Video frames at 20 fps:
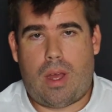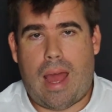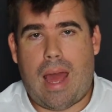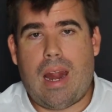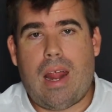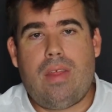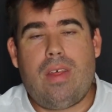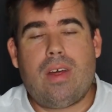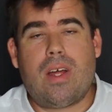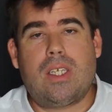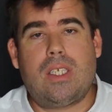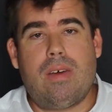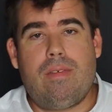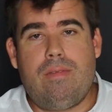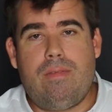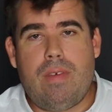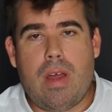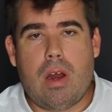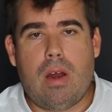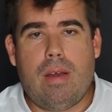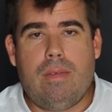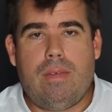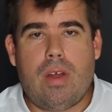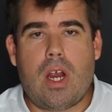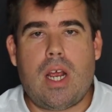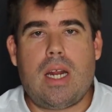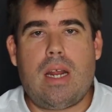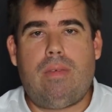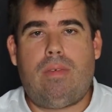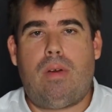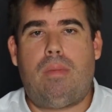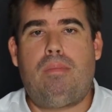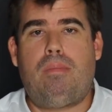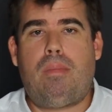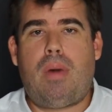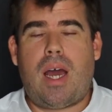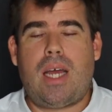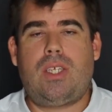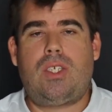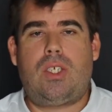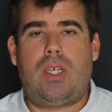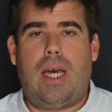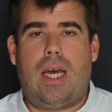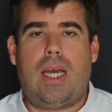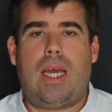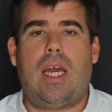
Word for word: And I think that's a very, very different mindset.